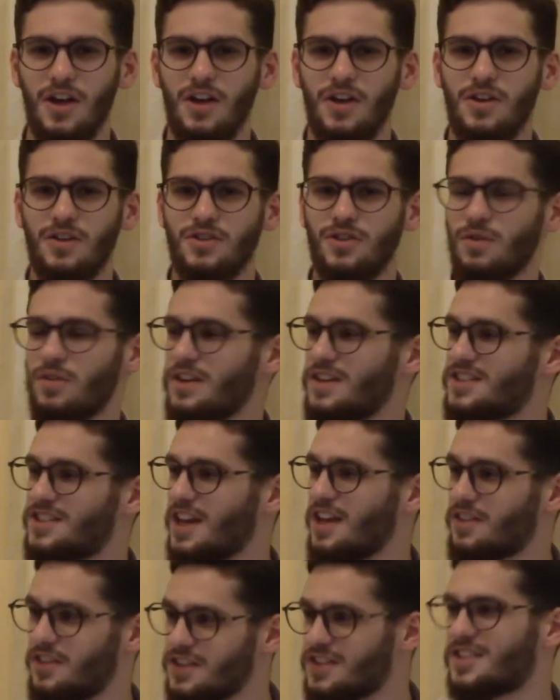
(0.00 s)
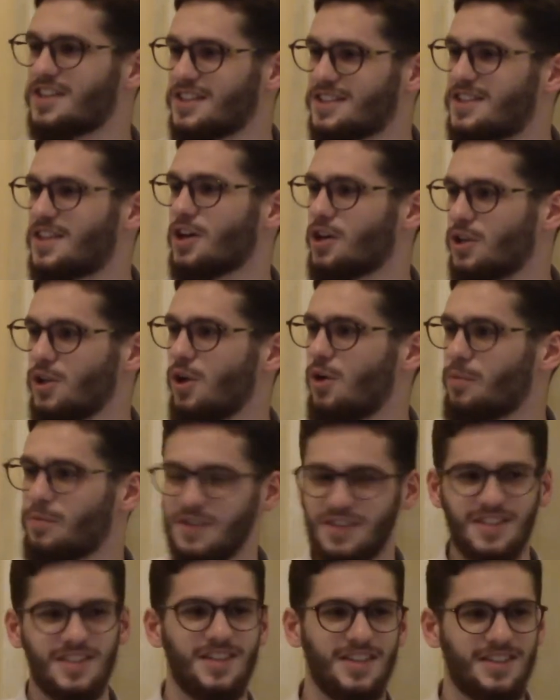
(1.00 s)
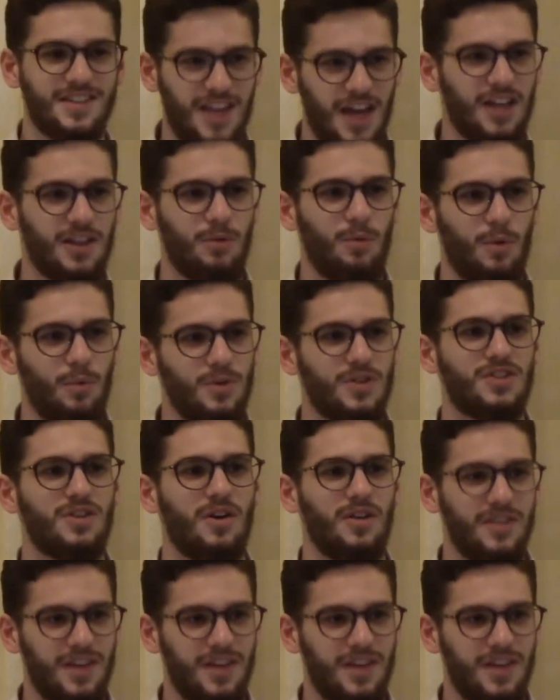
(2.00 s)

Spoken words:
So they say this is the globe. This is exactly what we saw.